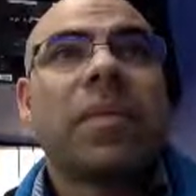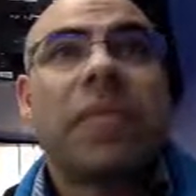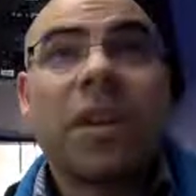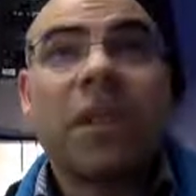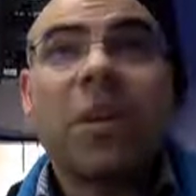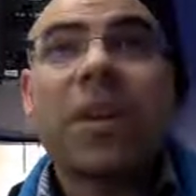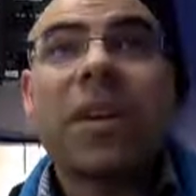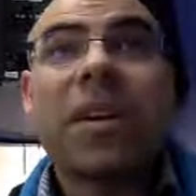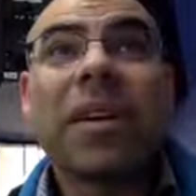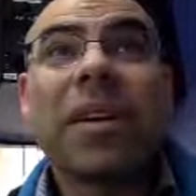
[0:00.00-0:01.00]
Did it
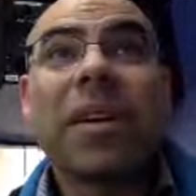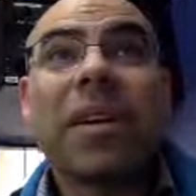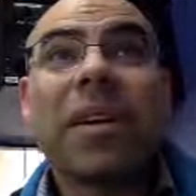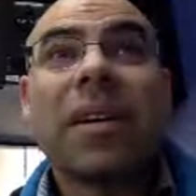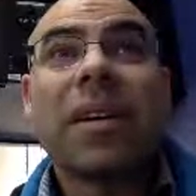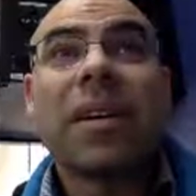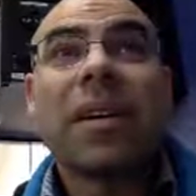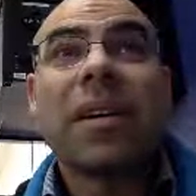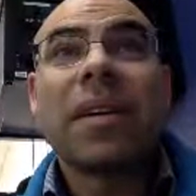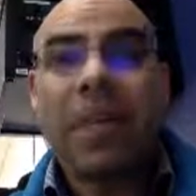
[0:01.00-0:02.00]
work?
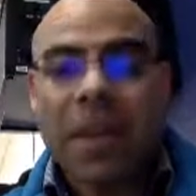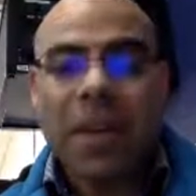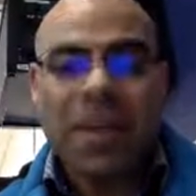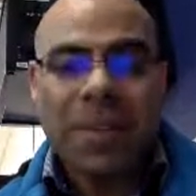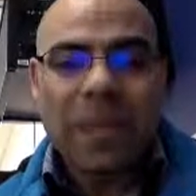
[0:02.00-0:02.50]
Yeah?